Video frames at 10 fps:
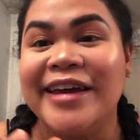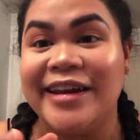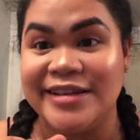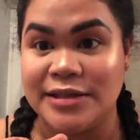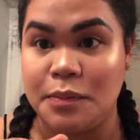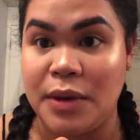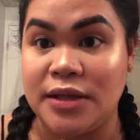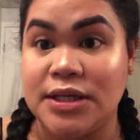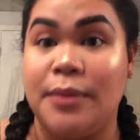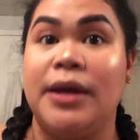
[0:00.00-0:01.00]
it is the
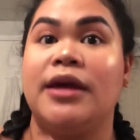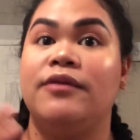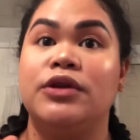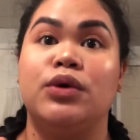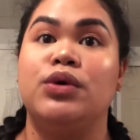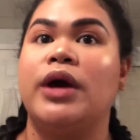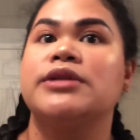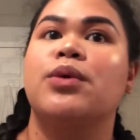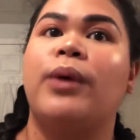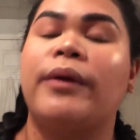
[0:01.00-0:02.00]
pandemic, even though you
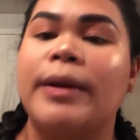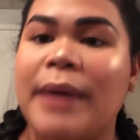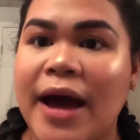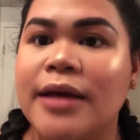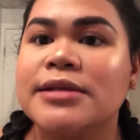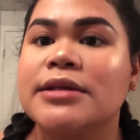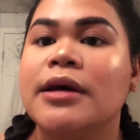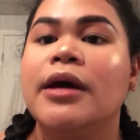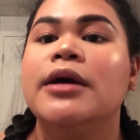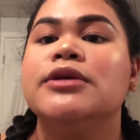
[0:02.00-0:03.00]
guys are wearing
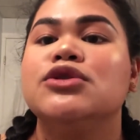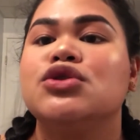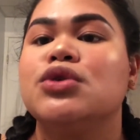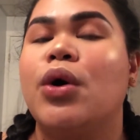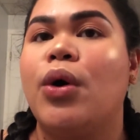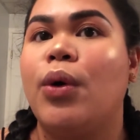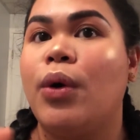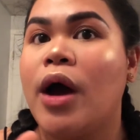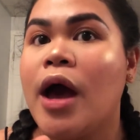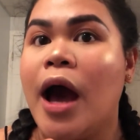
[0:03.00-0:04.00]
masks.
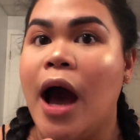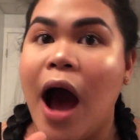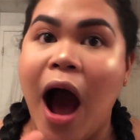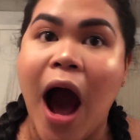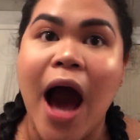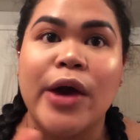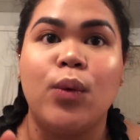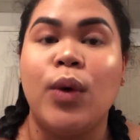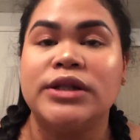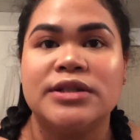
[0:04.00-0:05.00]
So I
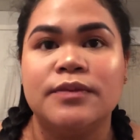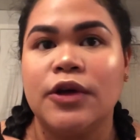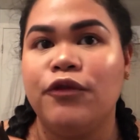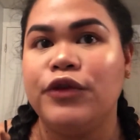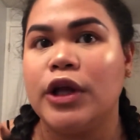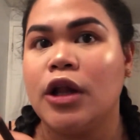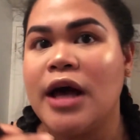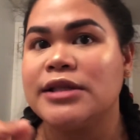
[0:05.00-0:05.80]
want them to feel